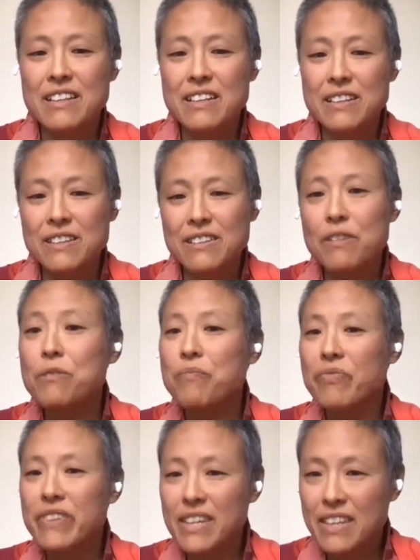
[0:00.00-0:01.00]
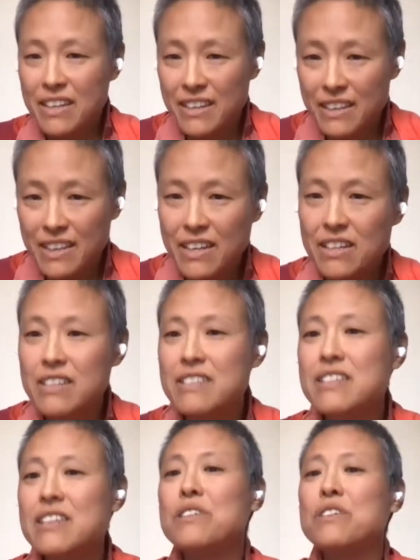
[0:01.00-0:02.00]
So he
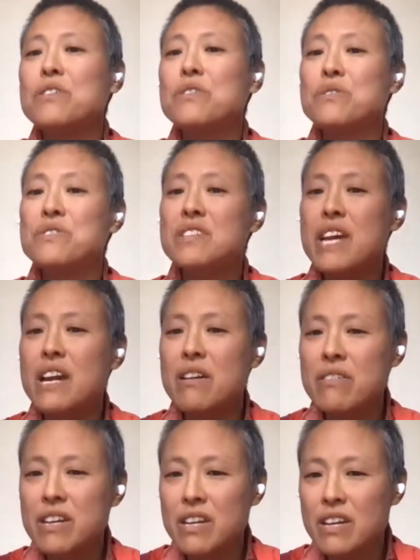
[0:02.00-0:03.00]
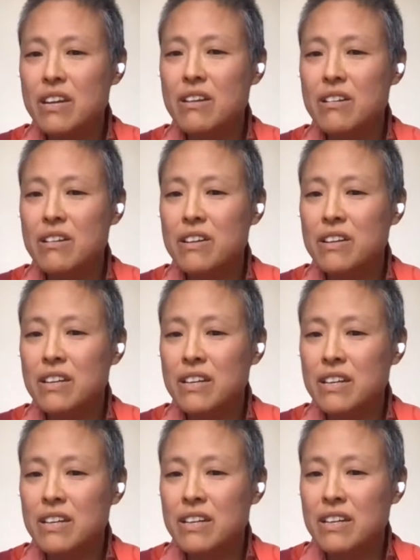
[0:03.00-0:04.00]
continues carrying on
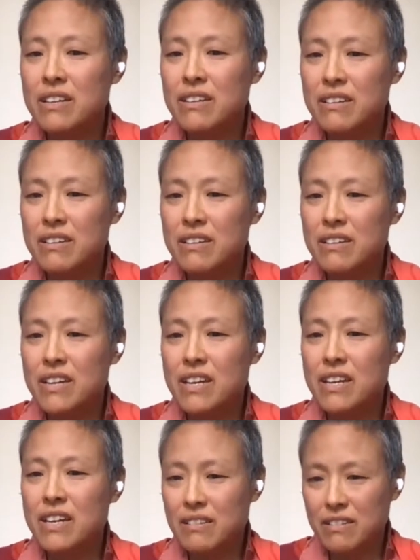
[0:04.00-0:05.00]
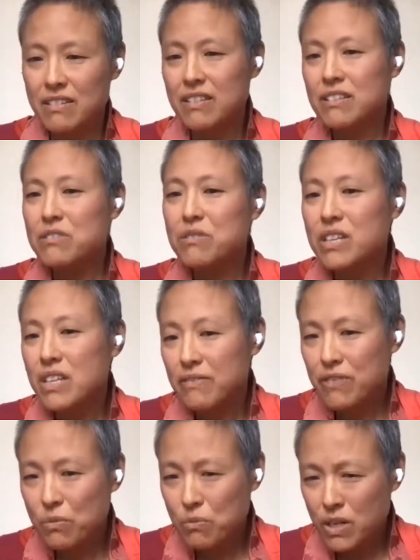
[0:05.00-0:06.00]
and doing it
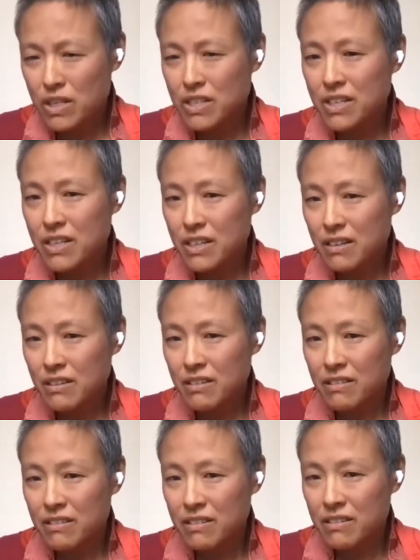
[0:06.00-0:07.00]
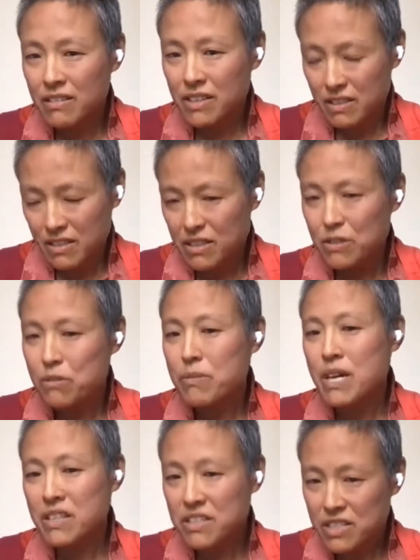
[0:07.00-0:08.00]
for 1 year. Can you
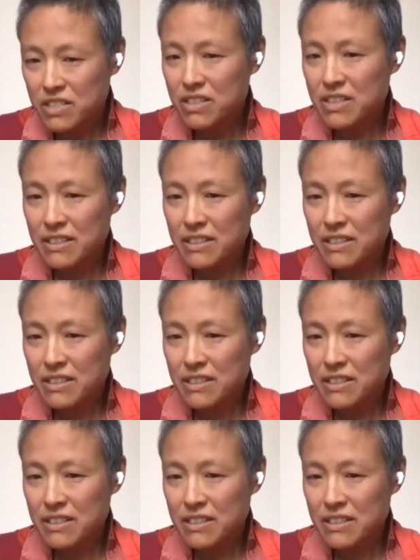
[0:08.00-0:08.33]
imagine?